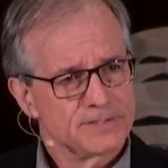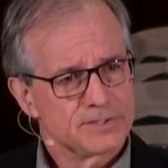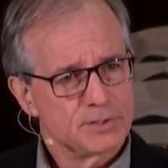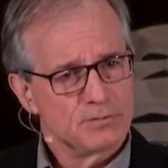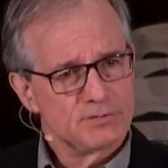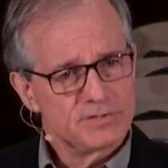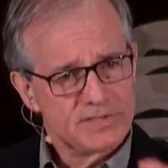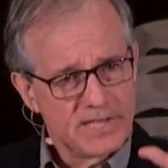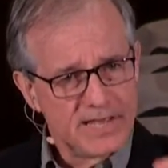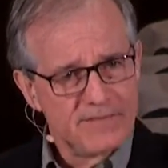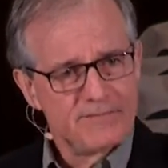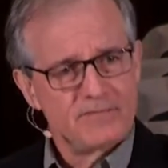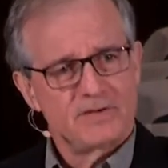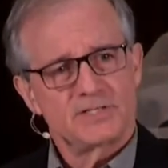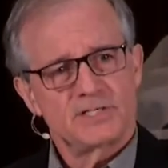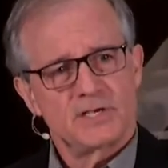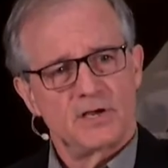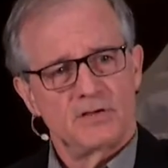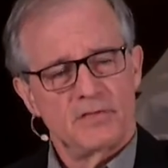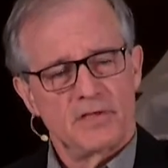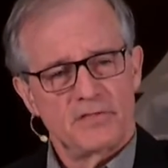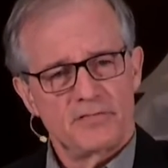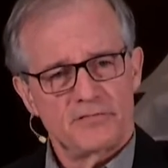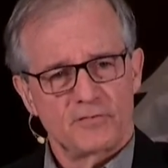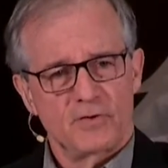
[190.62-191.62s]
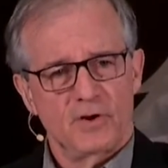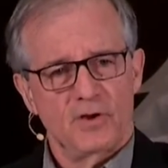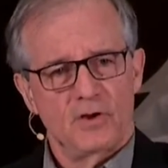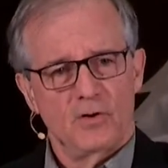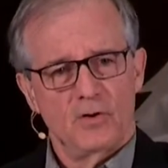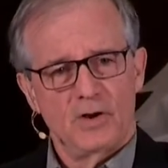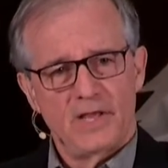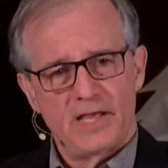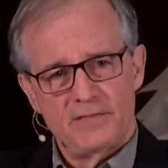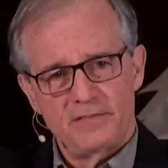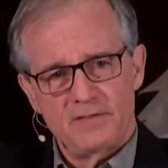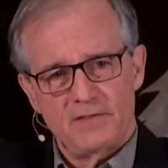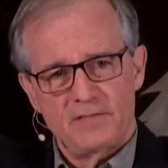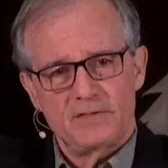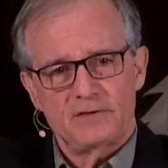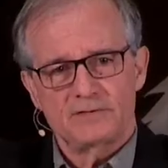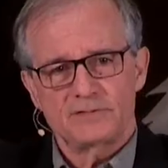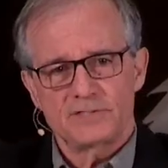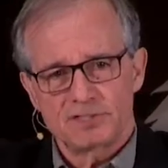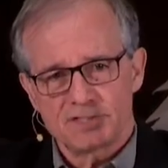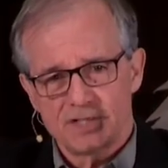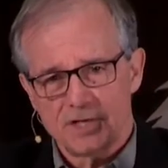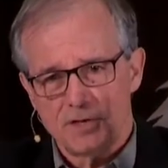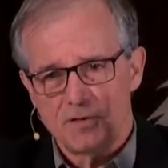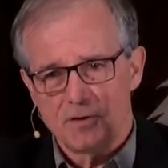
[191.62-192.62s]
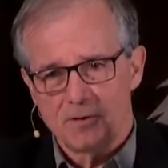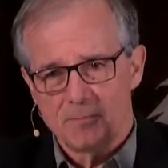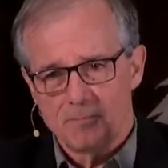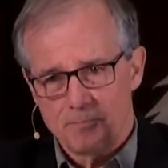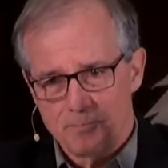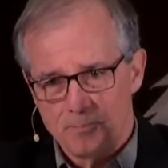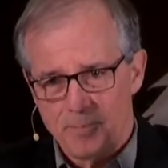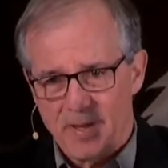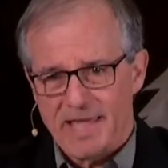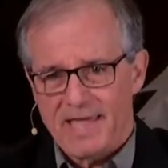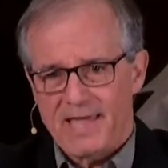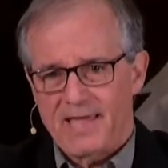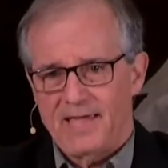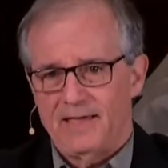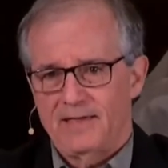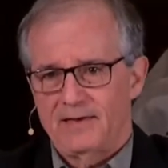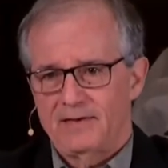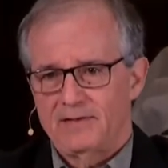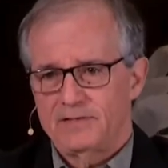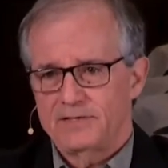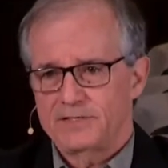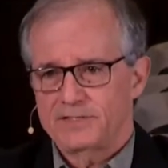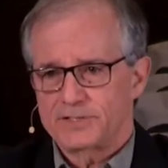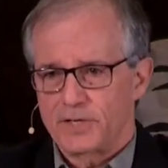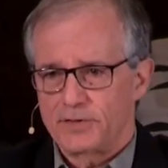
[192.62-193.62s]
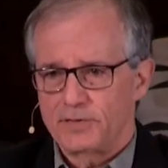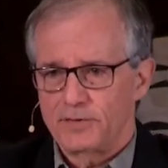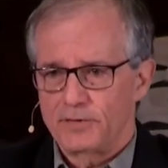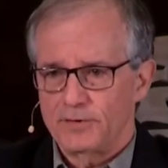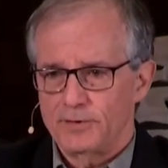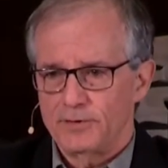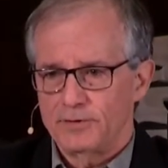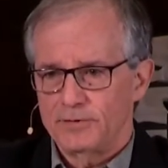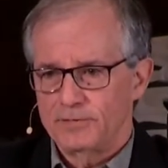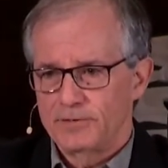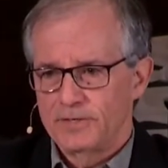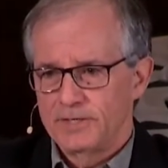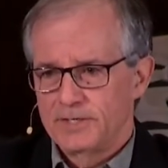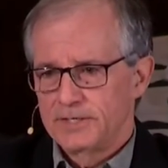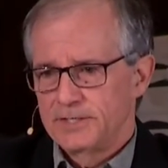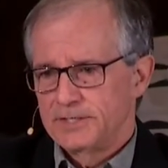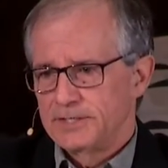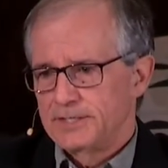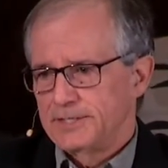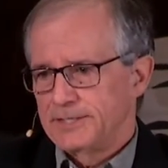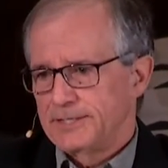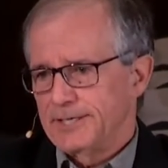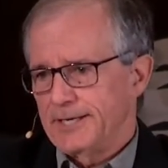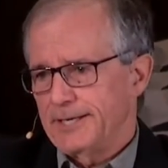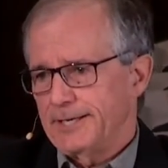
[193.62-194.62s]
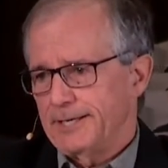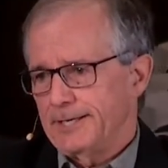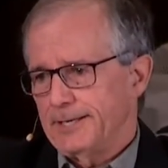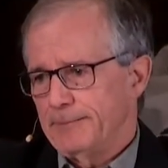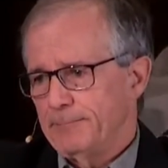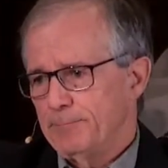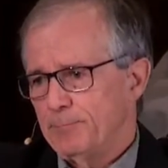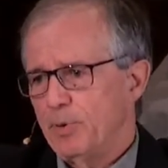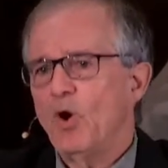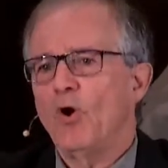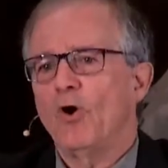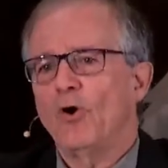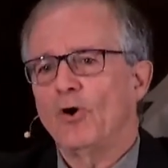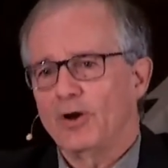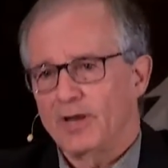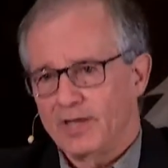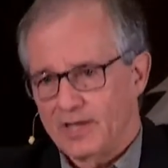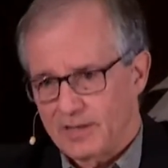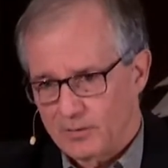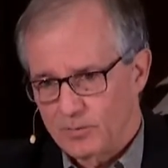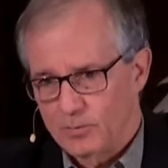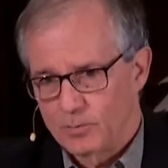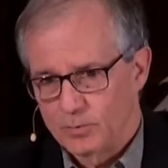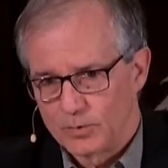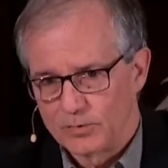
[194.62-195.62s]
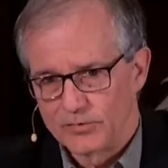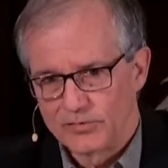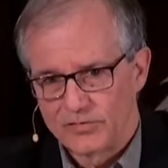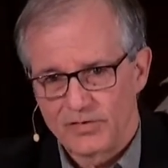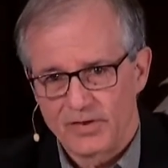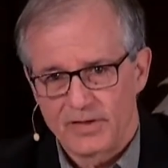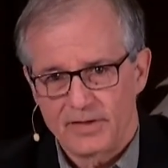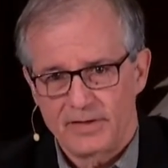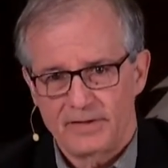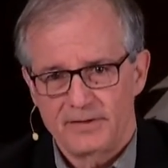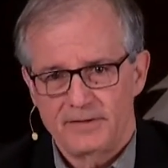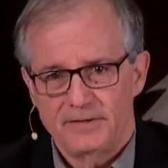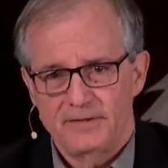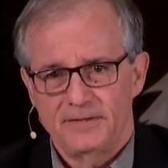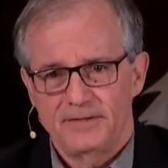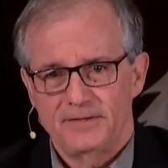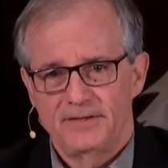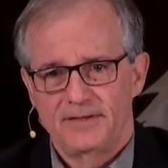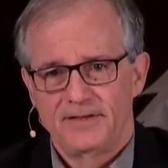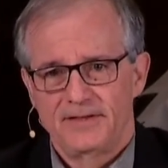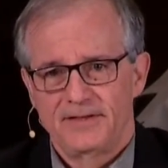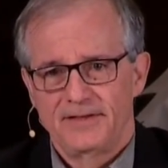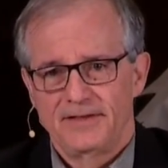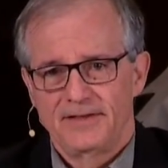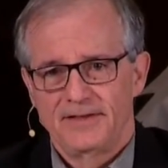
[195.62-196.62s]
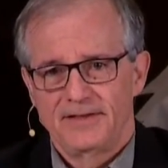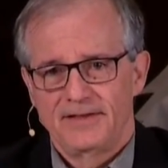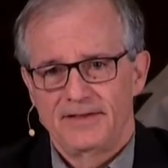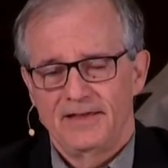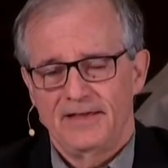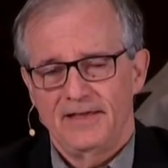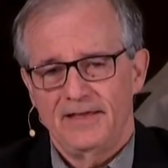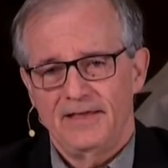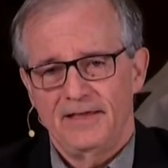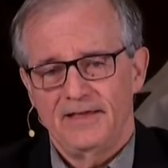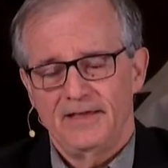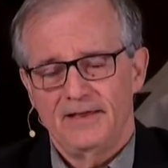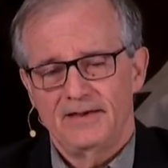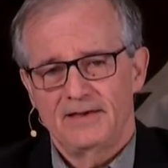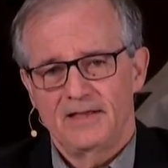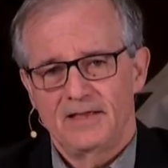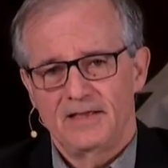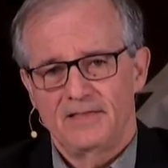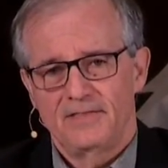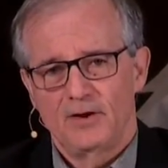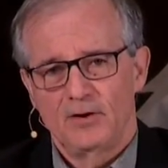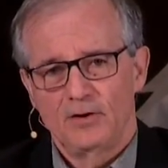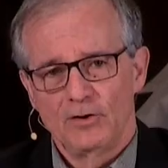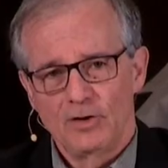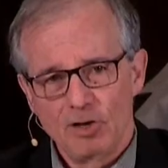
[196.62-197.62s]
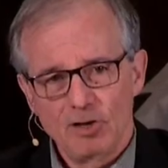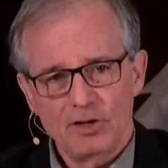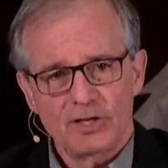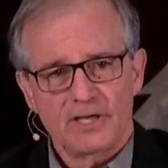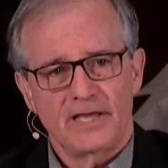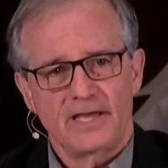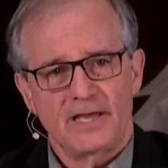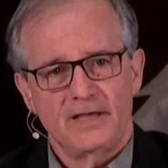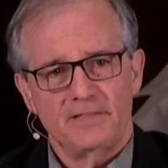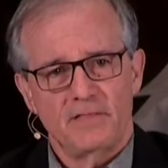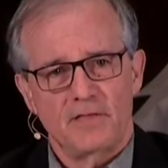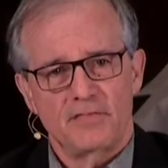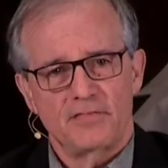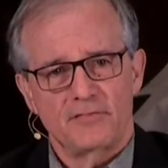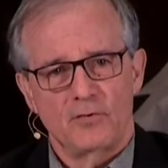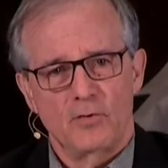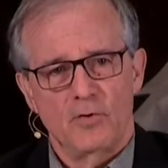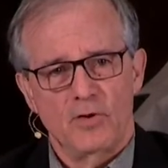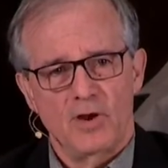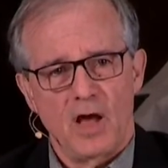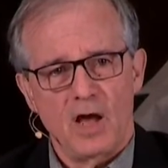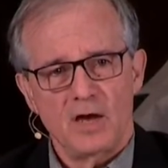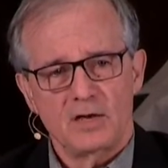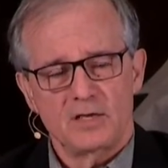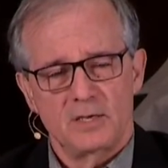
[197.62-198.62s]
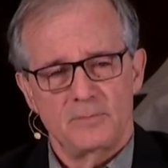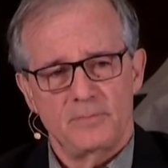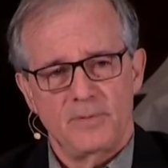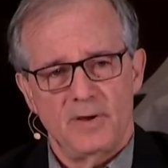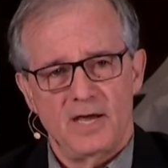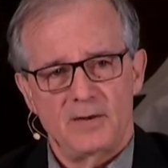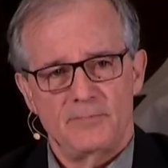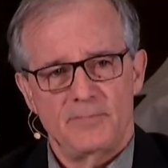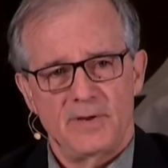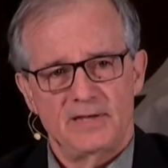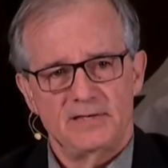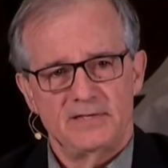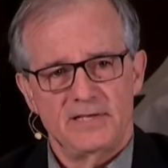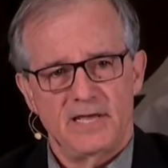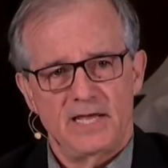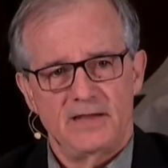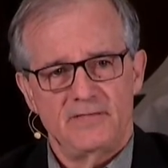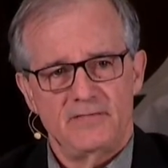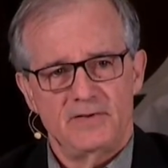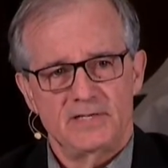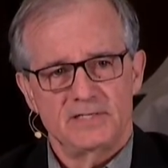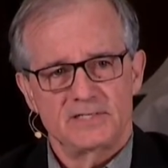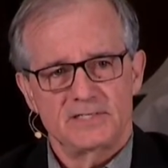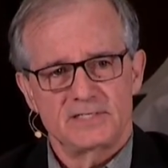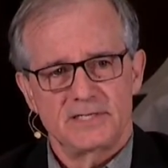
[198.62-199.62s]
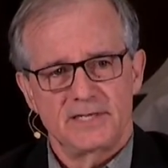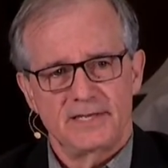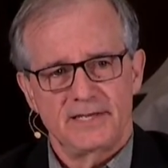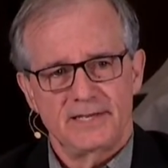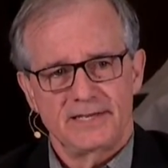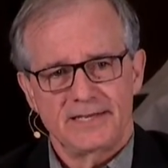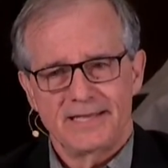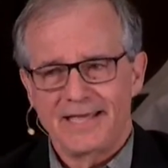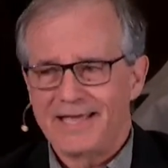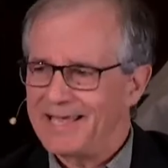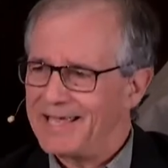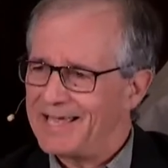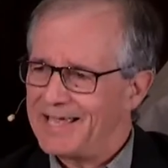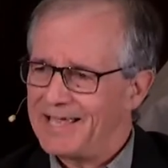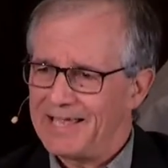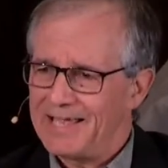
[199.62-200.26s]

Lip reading: So David is on the throne, and then there's this other band, this other party, we'll say. And they're looking at the throne occupied by David and saying,